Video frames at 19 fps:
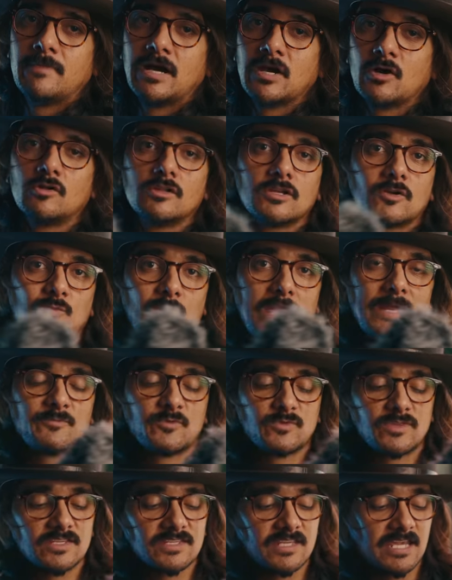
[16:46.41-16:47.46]
My only gripe
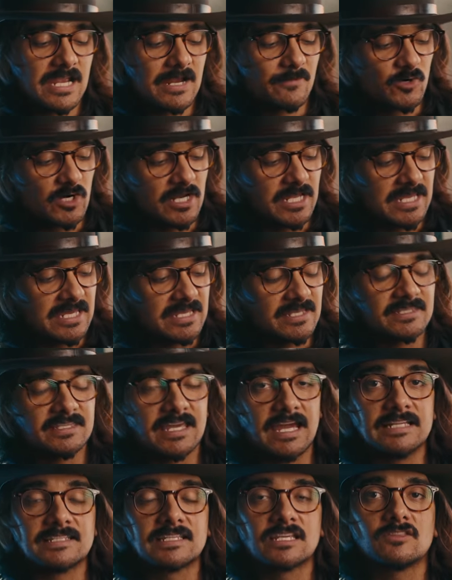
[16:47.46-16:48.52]
with this camera is
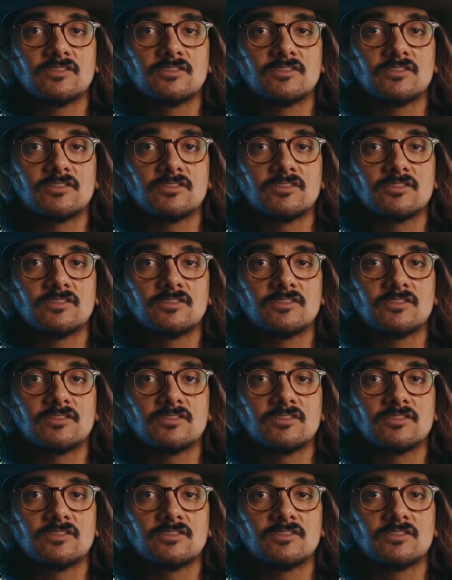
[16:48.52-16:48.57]
that